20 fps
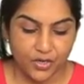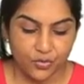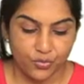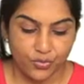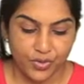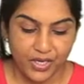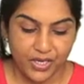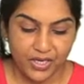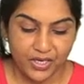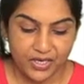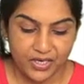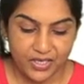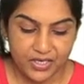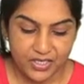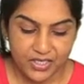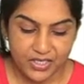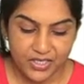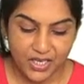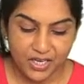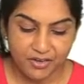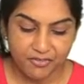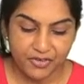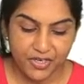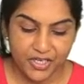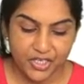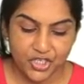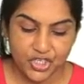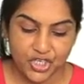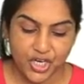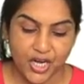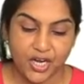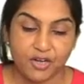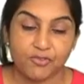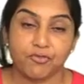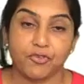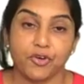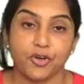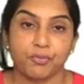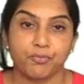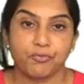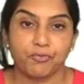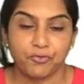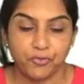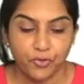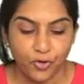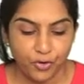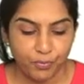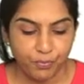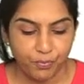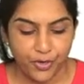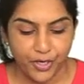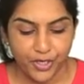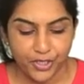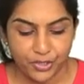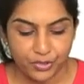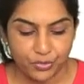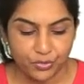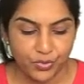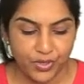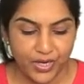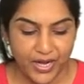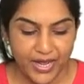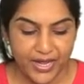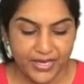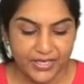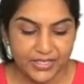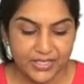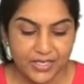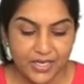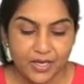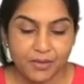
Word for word: we received a check for 4.2 lakhs